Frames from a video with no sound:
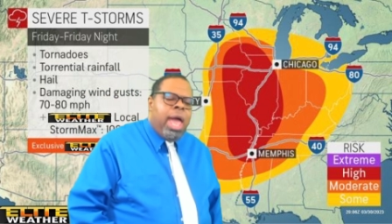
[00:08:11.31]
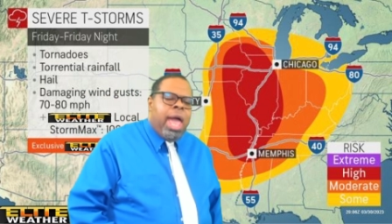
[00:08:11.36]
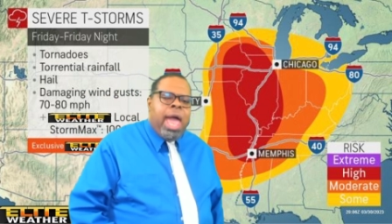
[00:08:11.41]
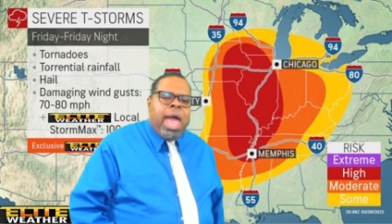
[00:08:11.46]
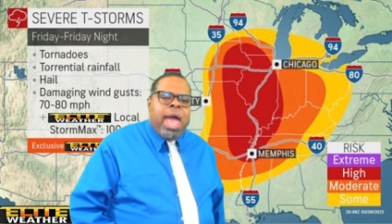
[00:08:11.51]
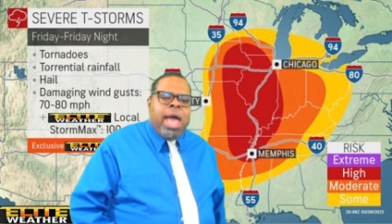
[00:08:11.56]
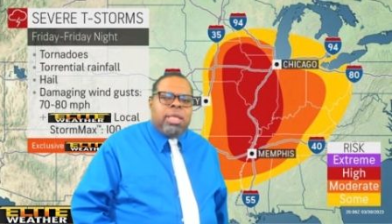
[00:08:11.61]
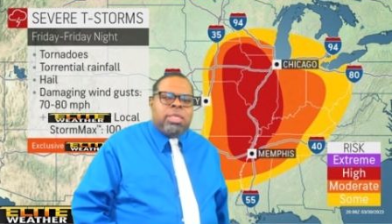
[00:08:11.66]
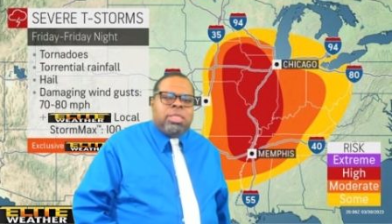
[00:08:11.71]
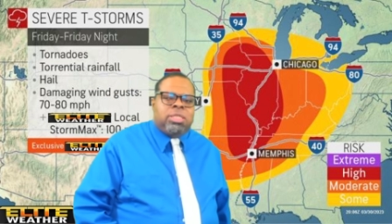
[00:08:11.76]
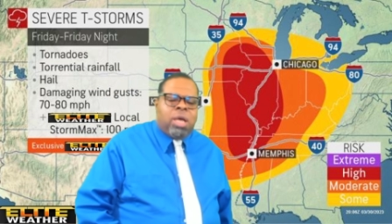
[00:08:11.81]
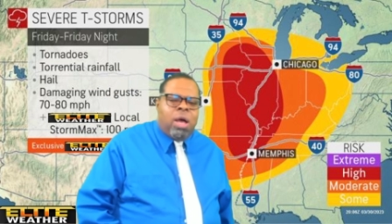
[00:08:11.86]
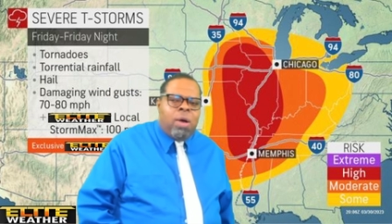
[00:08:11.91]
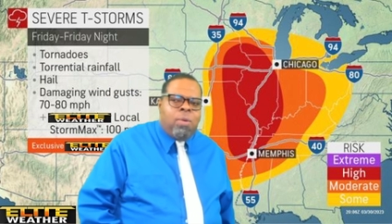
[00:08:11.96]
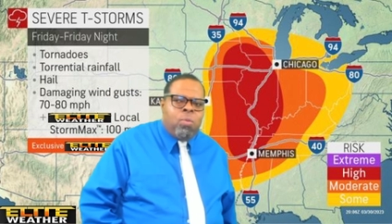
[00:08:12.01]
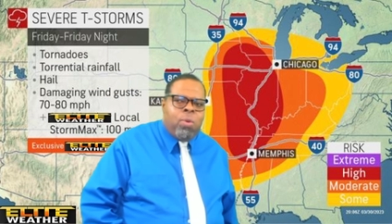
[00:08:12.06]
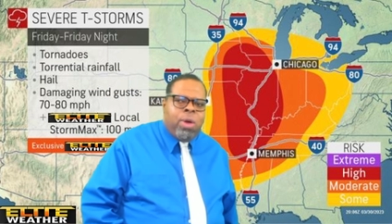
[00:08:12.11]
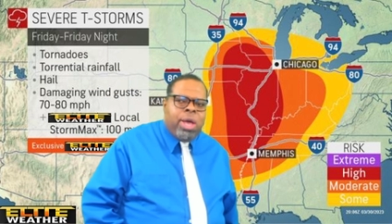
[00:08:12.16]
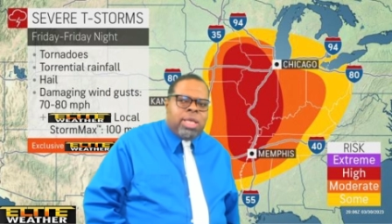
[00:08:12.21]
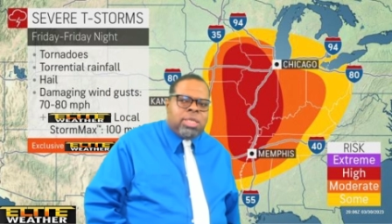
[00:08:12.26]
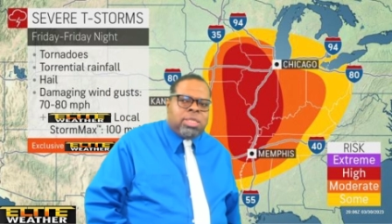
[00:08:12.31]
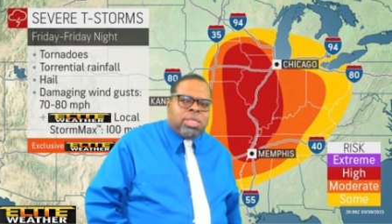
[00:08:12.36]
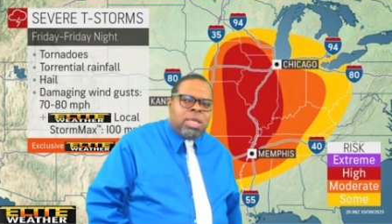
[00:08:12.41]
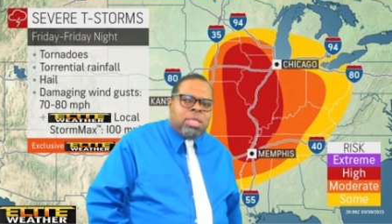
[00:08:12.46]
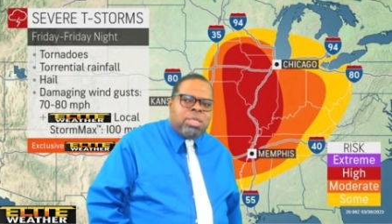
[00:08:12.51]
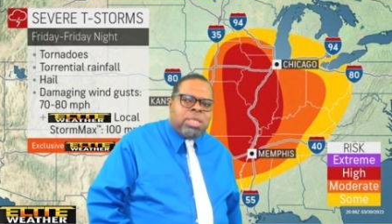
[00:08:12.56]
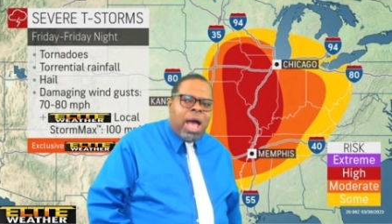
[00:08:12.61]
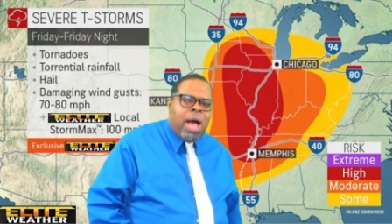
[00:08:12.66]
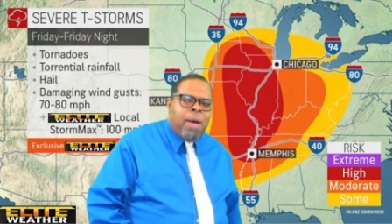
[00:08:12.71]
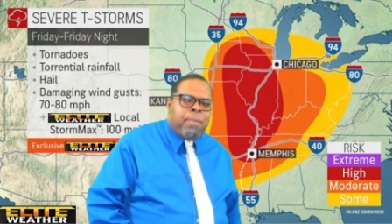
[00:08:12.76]
and some winds
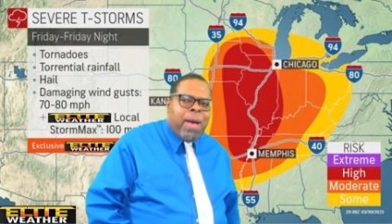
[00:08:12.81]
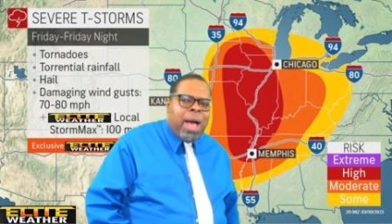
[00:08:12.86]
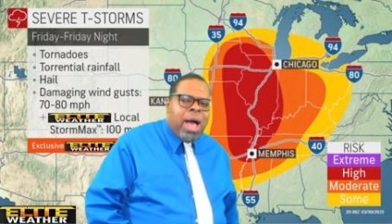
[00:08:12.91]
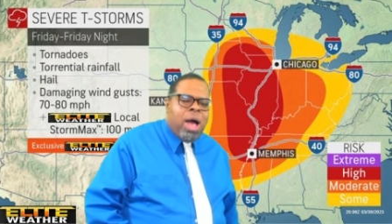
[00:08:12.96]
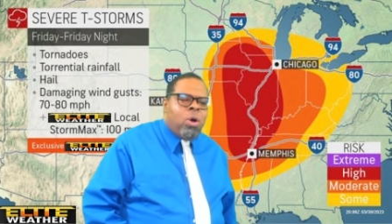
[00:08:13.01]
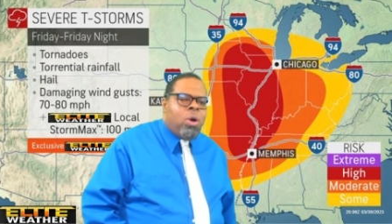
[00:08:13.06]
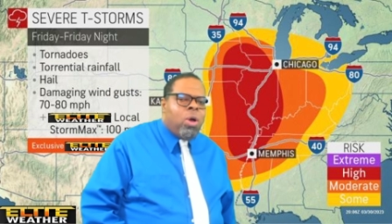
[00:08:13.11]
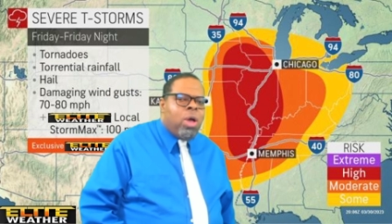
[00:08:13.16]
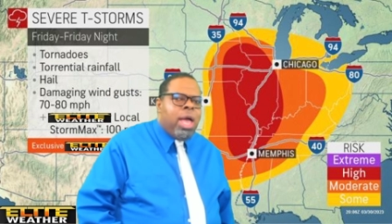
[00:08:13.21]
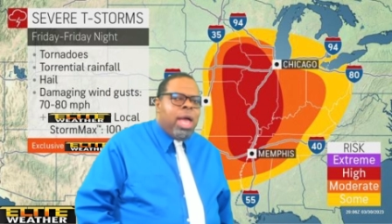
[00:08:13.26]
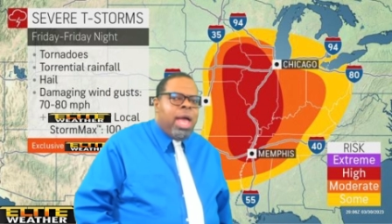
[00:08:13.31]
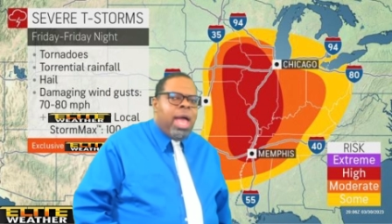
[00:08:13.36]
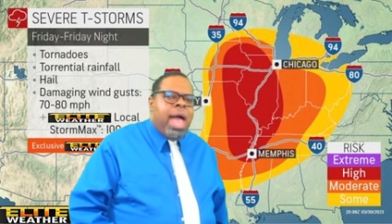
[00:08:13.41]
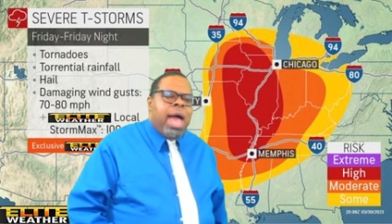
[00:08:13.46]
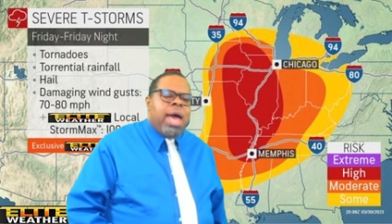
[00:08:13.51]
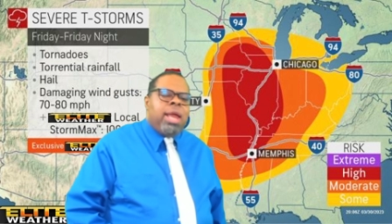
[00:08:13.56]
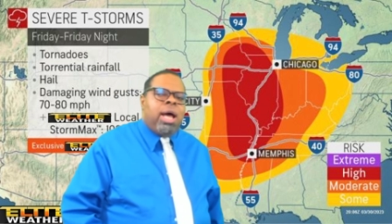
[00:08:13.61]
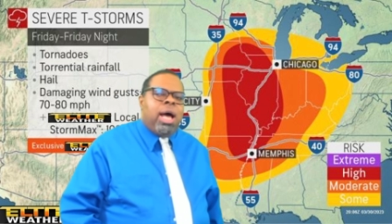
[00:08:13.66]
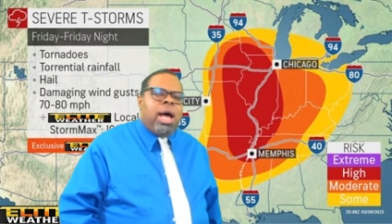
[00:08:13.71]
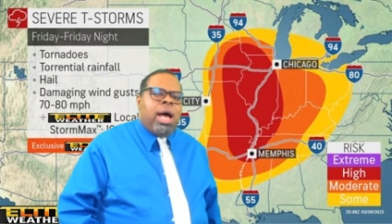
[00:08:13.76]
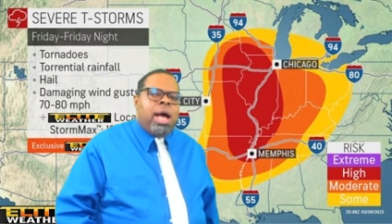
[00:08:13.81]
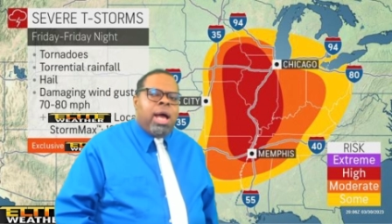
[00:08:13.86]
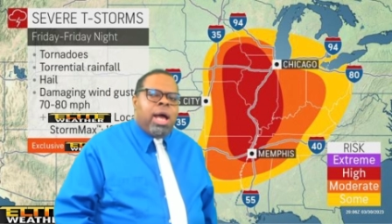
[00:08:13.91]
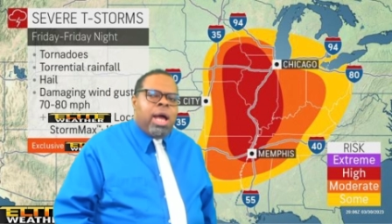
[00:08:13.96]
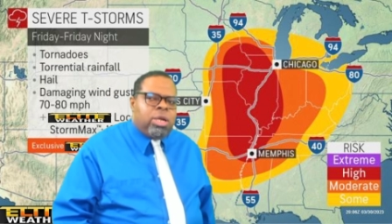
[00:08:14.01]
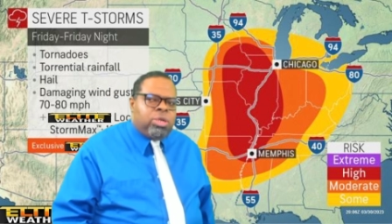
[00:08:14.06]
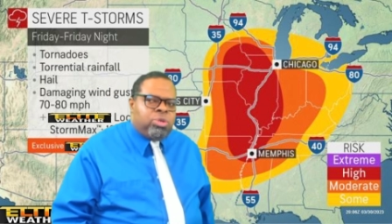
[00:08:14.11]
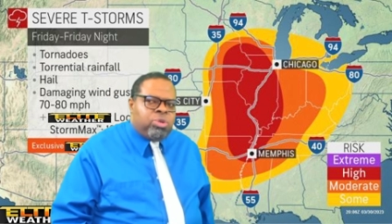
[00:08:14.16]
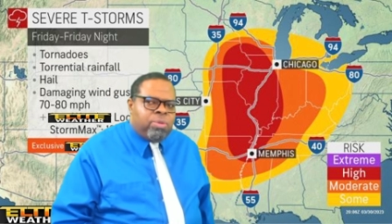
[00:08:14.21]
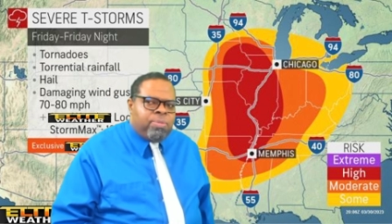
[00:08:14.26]
can top out at
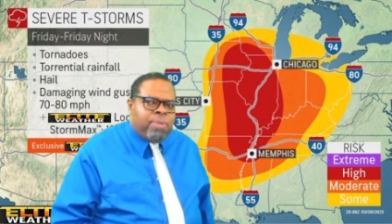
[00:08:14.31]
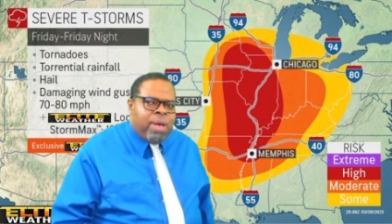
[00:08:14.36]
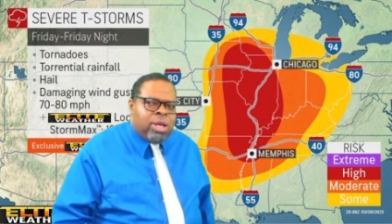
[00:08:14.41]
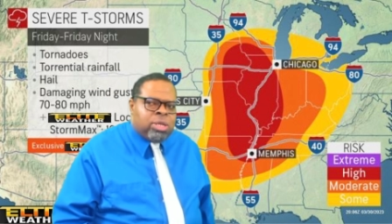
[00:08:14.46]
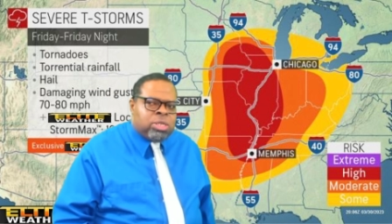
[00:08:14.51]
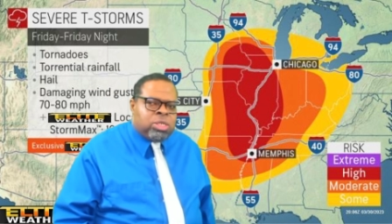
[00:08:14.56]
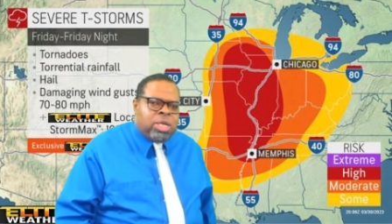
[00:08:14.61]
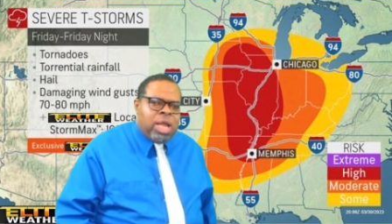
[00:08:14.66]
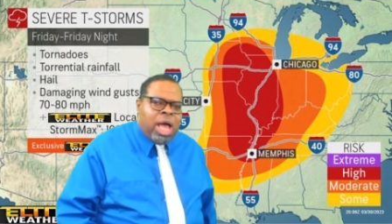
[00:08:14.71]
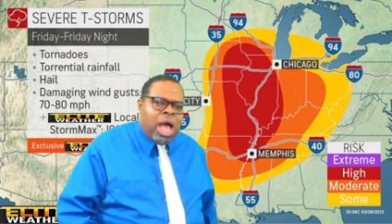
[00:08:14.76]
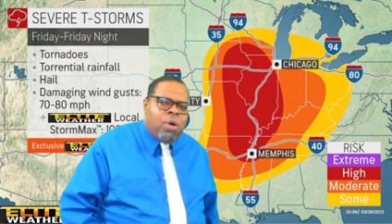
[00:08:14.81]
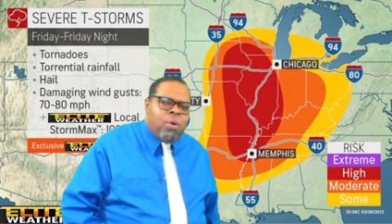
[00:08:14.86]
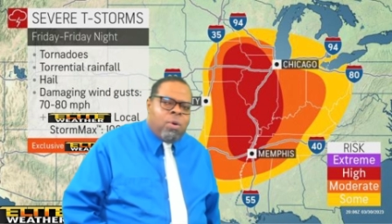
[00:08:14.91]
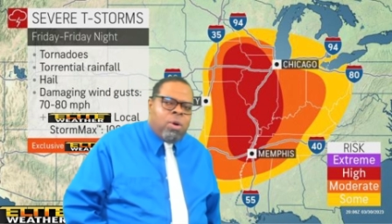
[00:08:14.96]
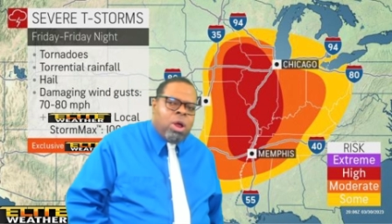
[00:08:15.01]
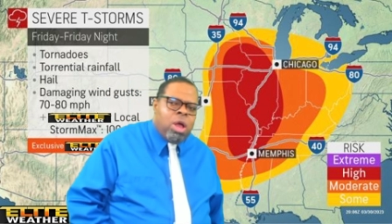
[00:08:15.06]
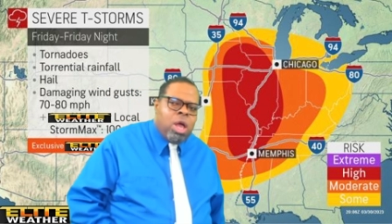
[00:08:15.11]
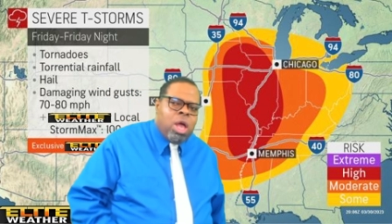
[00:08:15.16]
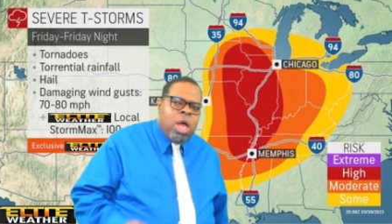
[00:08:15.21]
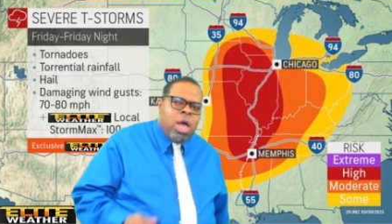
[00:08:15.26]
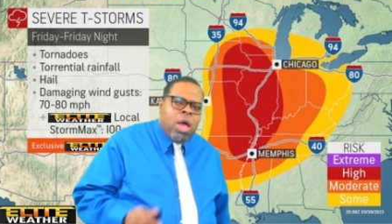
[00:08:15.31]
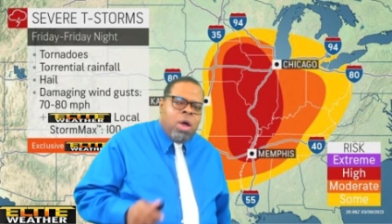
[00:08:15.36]
100 miles an hour